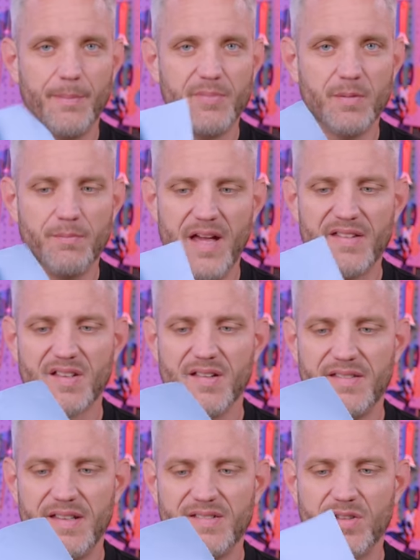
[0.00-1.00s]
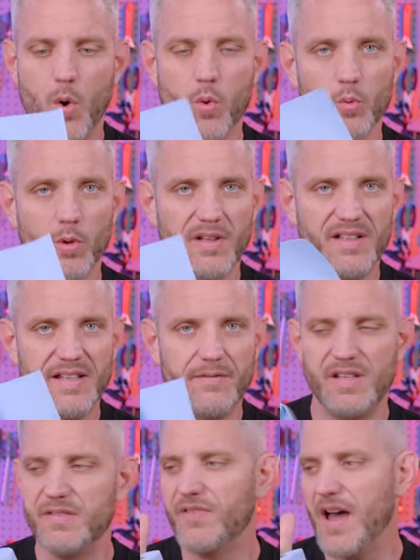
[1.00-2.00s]
up your mess because these don't really leave
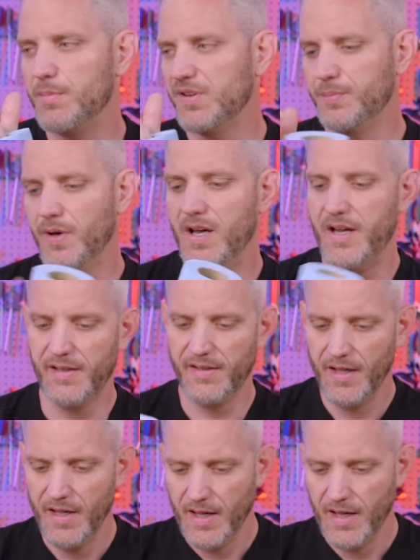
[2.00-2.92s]
any fibers behind.